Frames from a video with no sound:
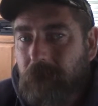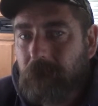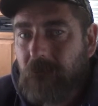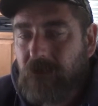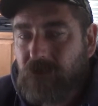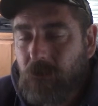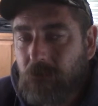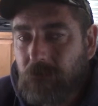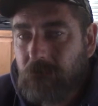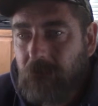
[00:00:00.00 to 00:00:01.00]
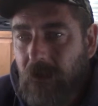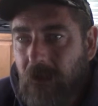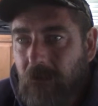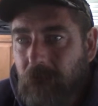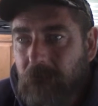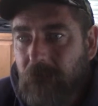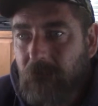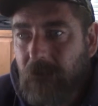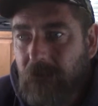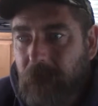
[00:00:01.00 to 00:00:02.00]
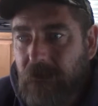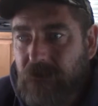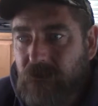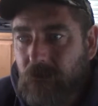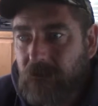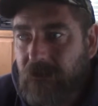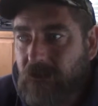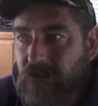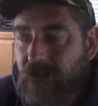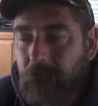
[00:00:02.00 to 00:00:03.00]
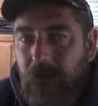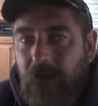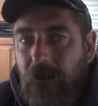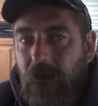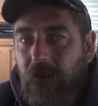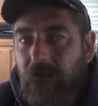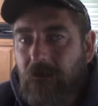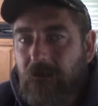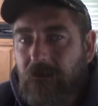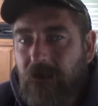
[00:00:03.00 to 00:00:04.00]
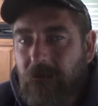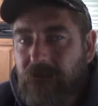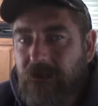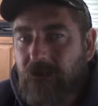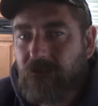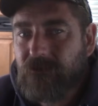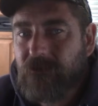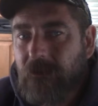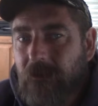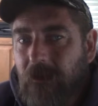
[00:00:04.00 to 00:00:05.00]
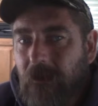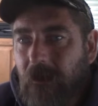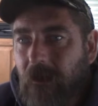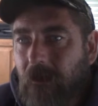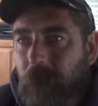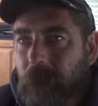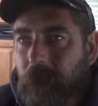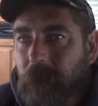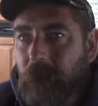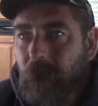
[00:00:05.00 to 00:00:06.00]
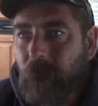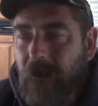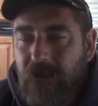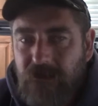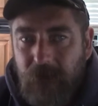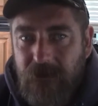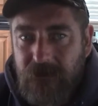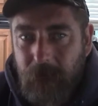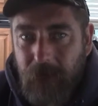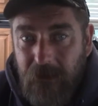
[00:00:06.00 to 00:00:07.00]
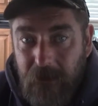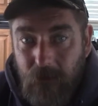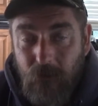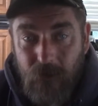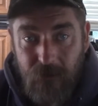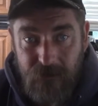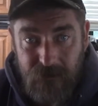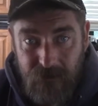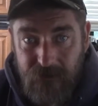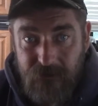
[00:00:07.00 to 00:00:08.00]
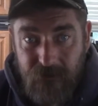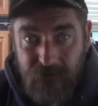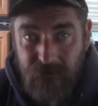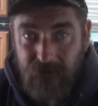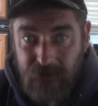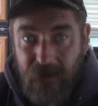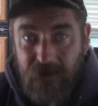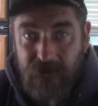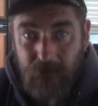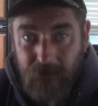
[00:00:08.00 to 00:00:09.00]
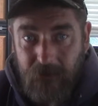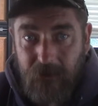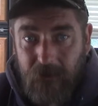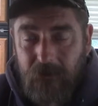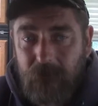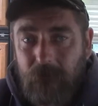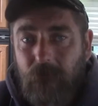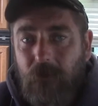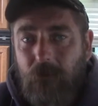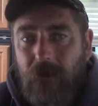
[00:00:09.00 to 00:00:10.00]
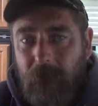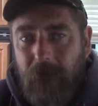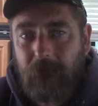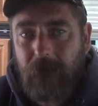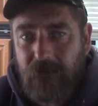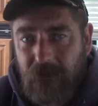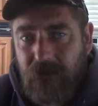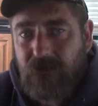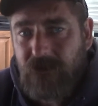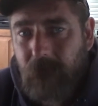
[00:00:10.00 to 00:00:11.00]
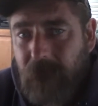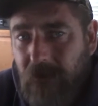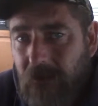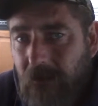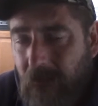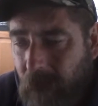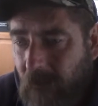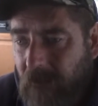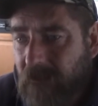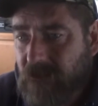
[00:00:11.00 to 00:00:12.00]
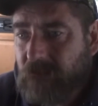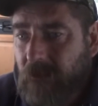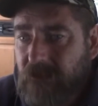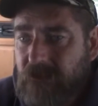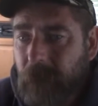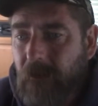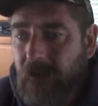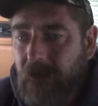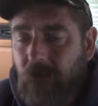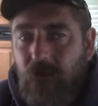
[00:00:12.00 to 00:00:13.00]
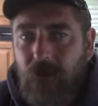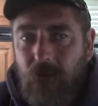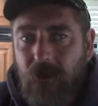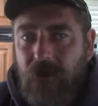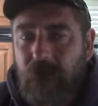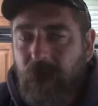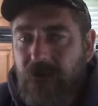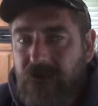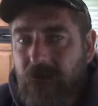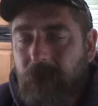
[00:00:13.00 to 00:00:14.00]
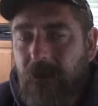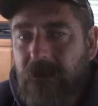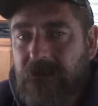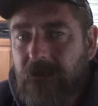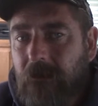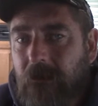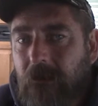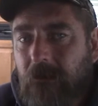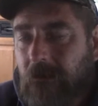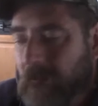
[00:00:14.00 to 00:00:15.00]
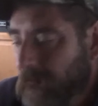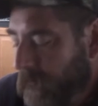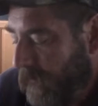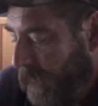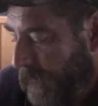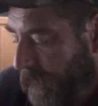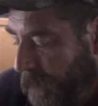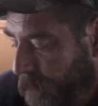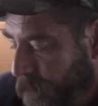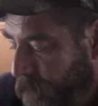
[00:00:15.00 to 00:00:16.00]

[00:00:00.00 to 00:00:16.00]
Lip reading: with his own developing his own leadership type skills. Finding his place in the pecking order is actually what I meant by the leadership thing. Finding his place in the pecking order, where he fits in best. Of